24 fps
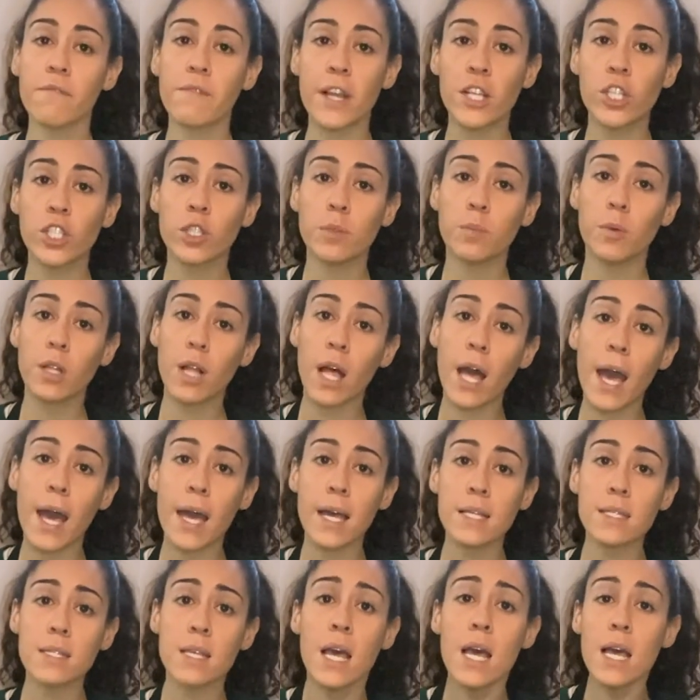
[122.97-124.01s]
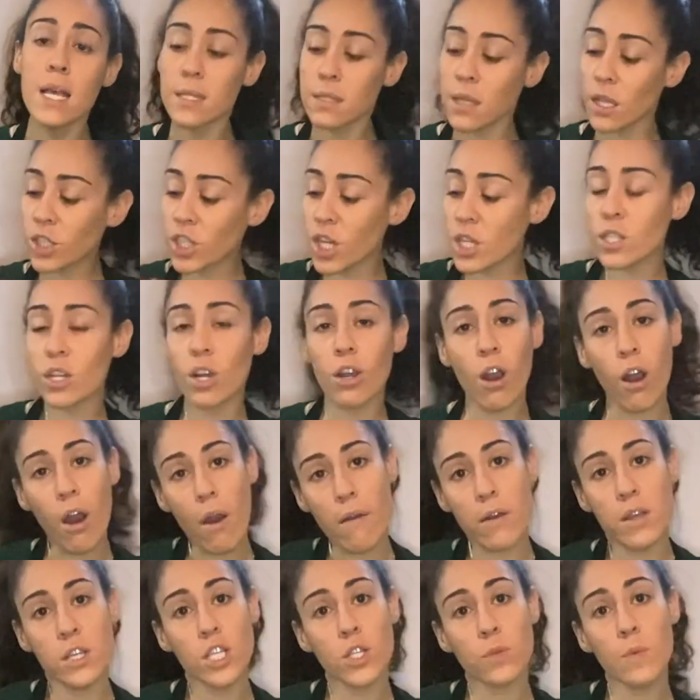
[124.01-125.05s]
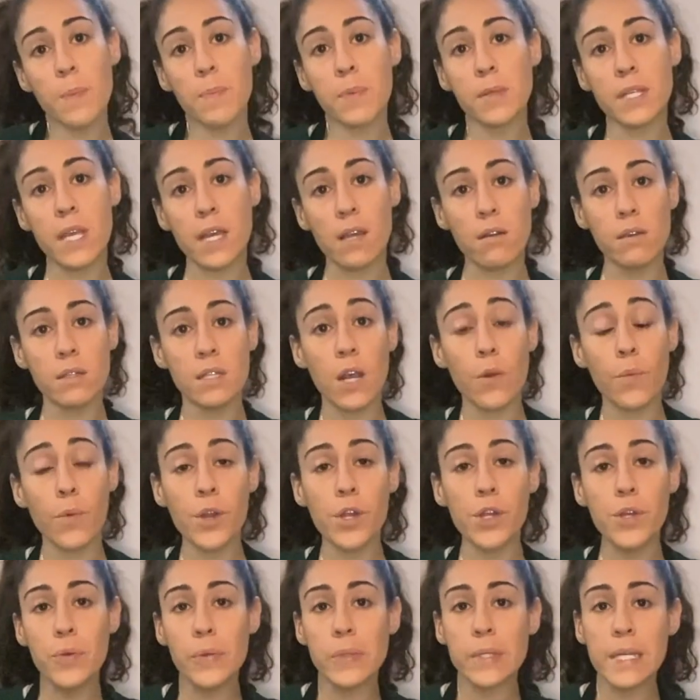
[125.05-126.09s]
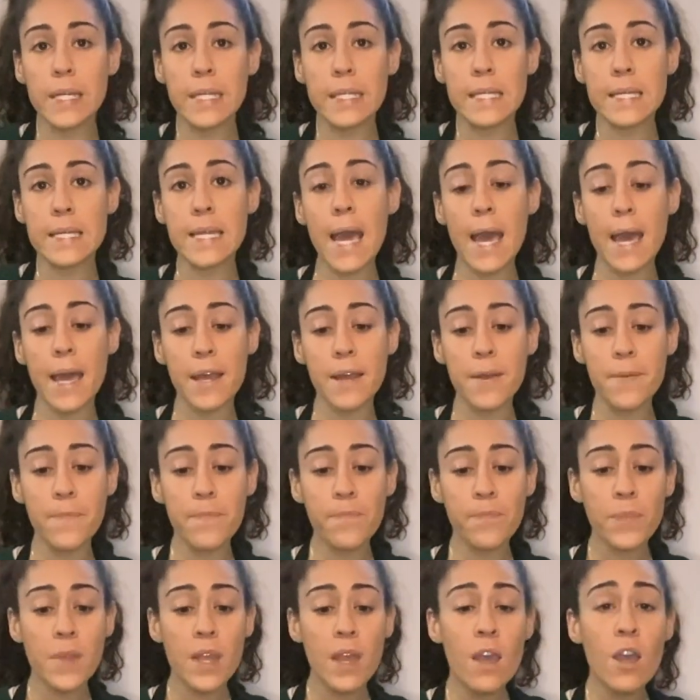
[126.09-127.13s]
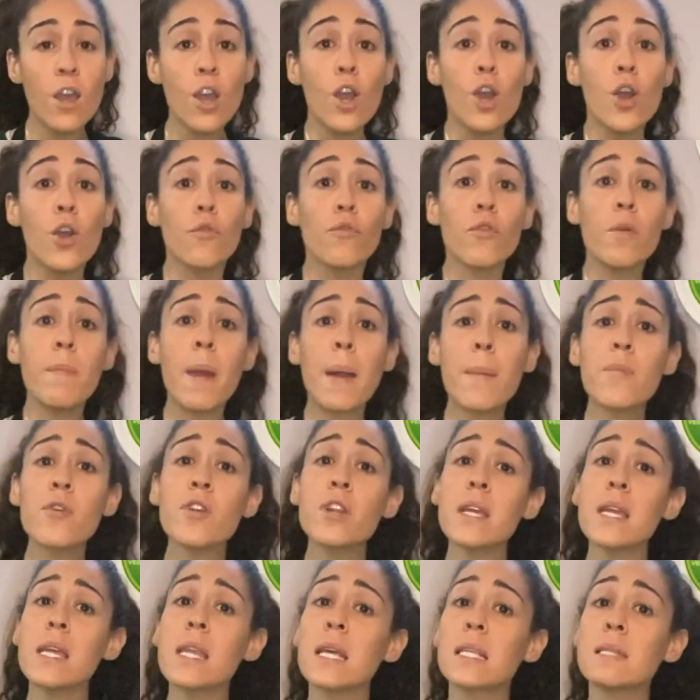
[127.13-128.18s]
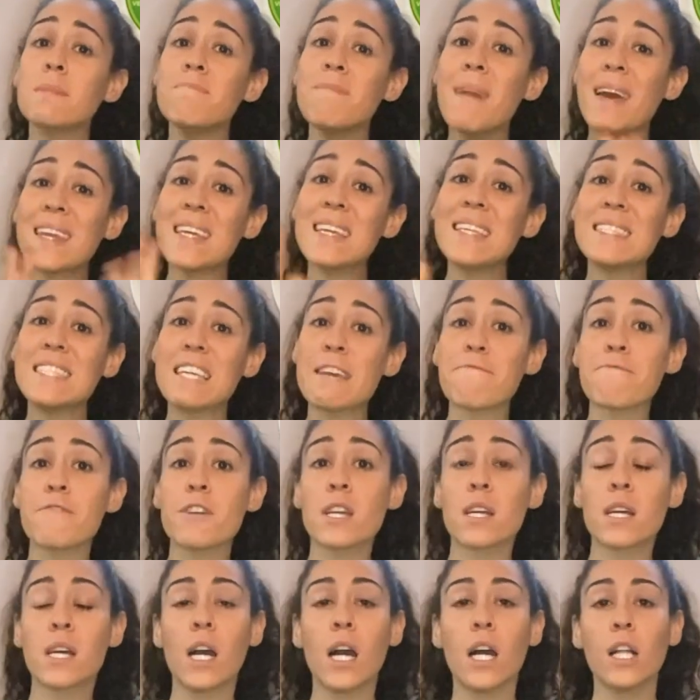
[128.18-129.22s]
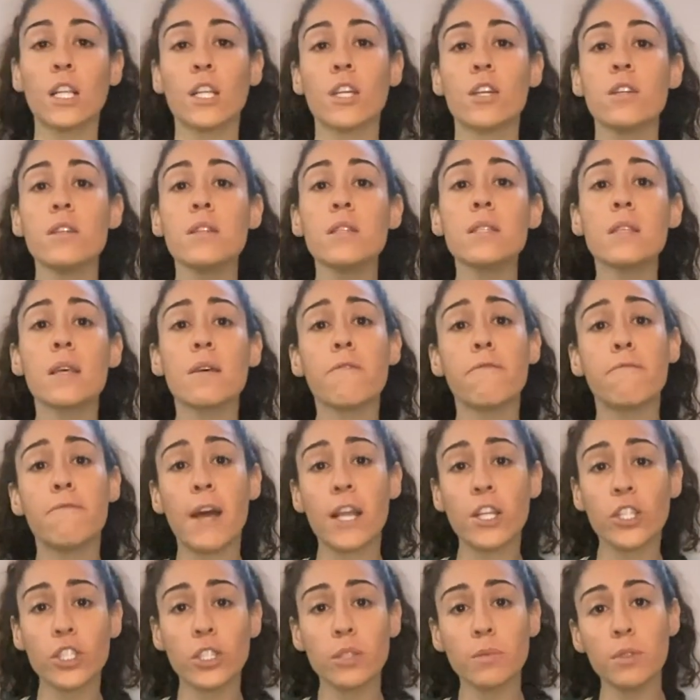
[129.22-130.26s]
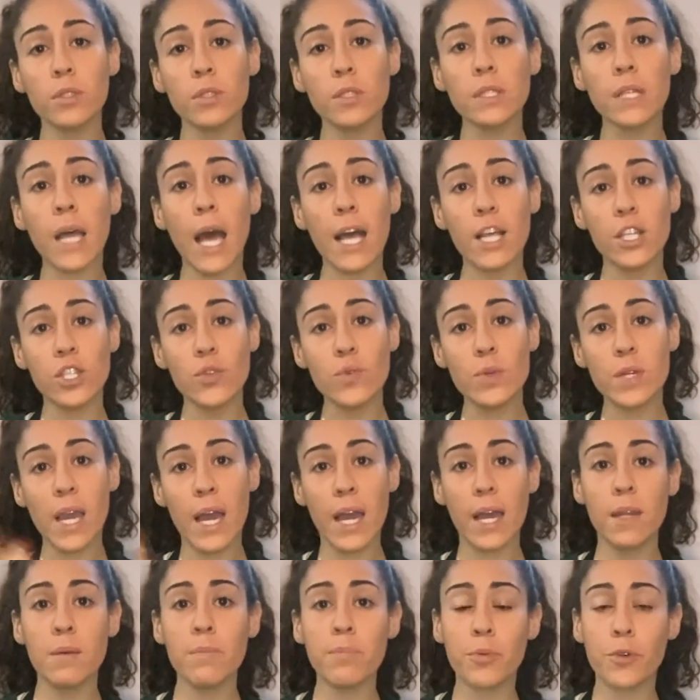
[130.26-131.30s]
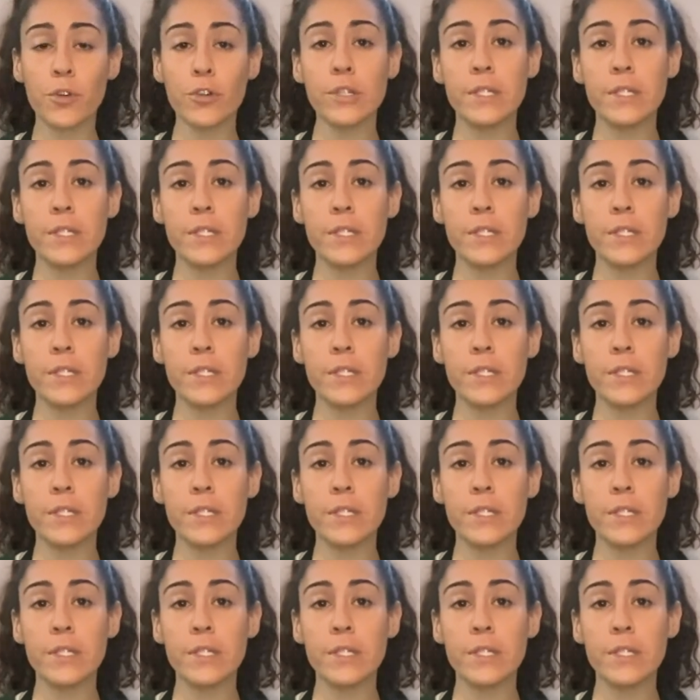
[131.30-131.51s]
vegetable has, such as our orange sweet potatoes that we're using today. Remember to eat as many different colors, vegetables as you can per